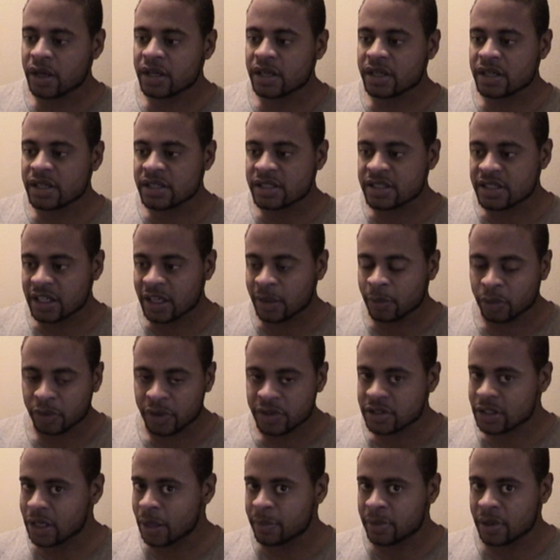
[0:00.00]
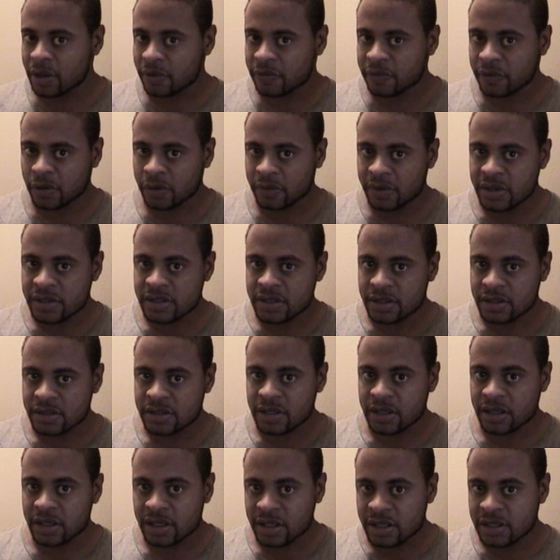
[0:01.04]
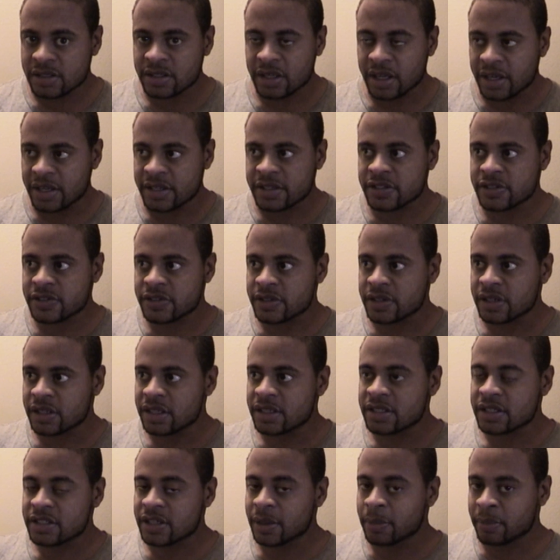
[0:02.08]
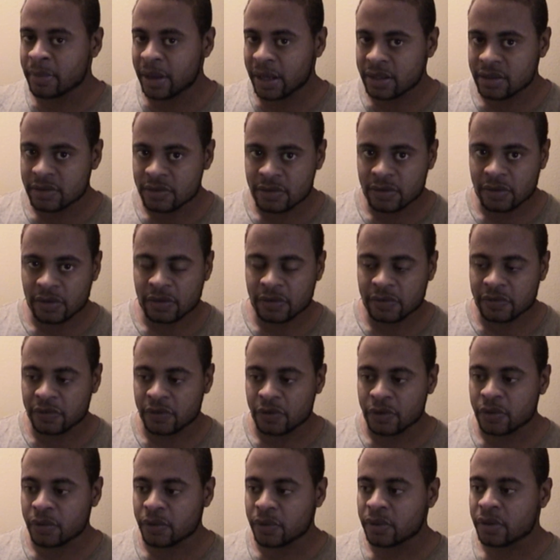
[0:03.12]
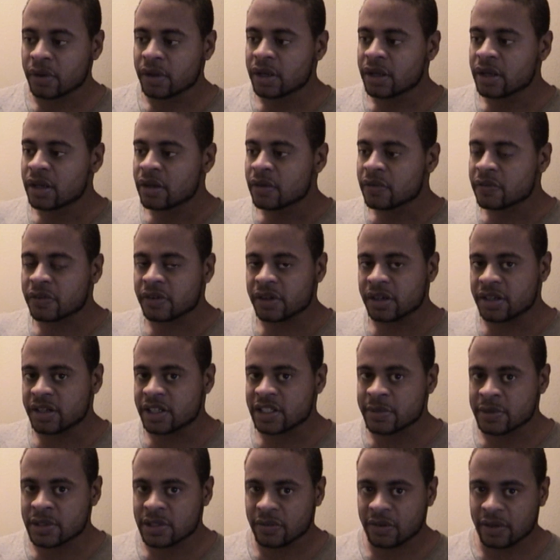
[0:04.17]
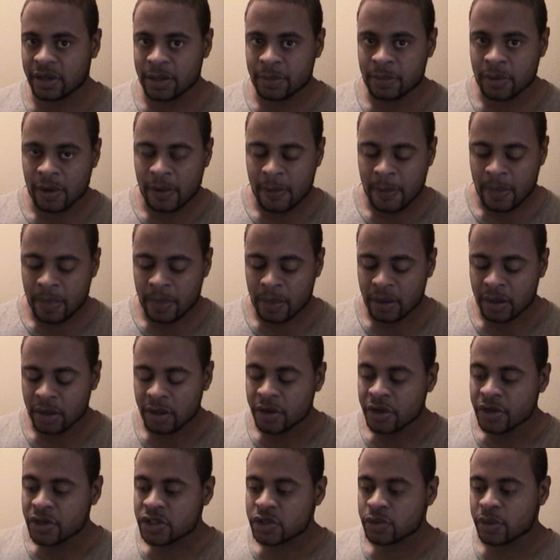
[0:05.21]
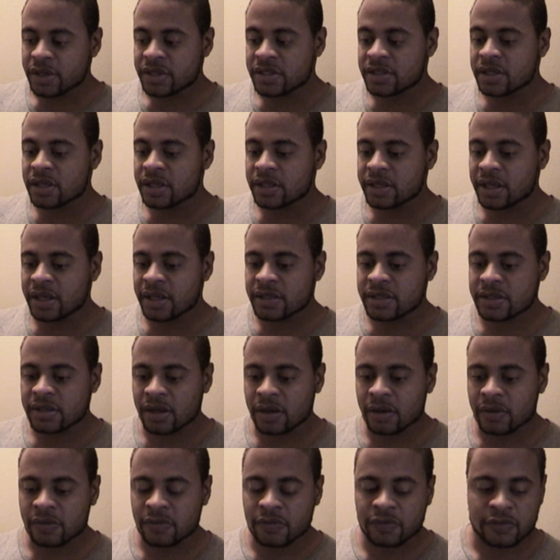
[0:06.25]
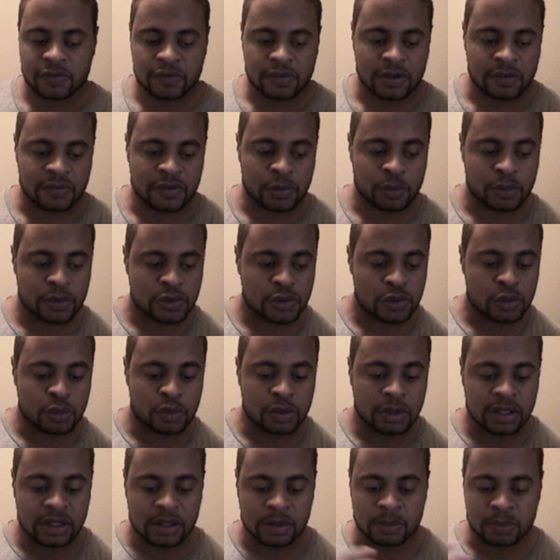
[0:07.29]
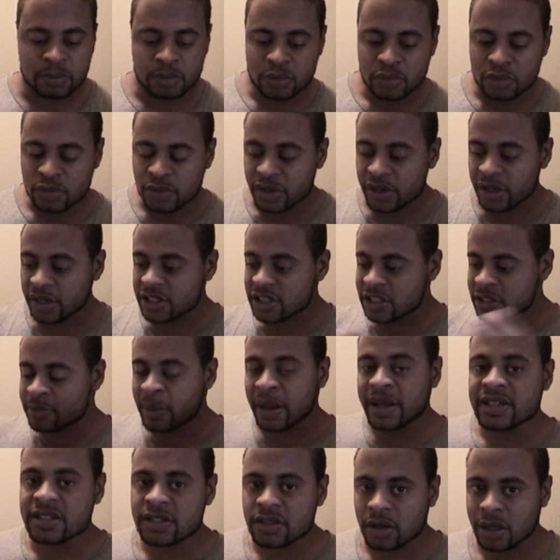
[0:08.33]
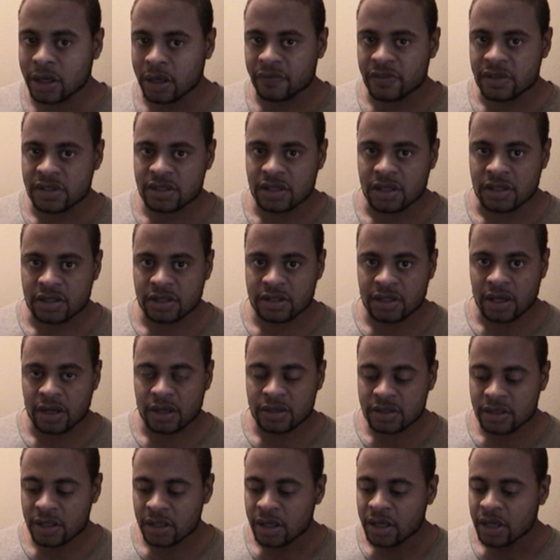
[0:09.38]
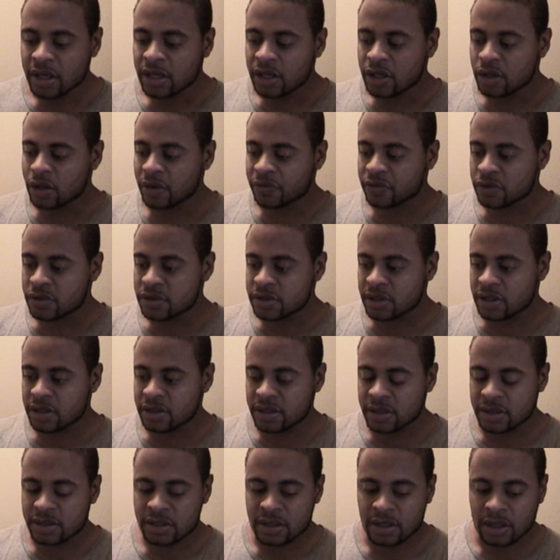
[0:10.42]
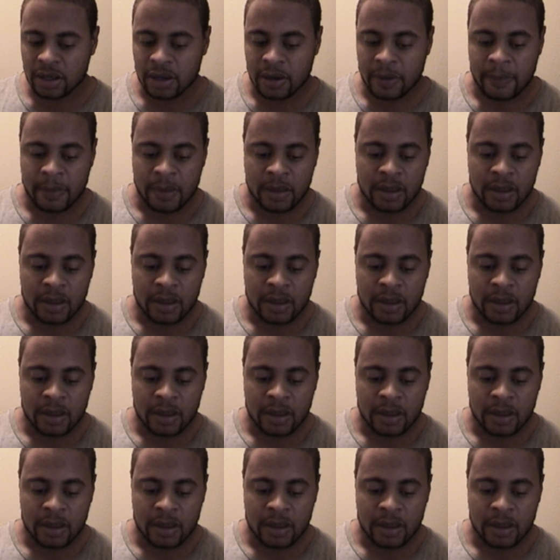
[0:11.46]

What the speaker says: immigrants come here for a reason. There is a demand for inexpensive labor. So I think that if you want to really expand the conversation out, you have to say that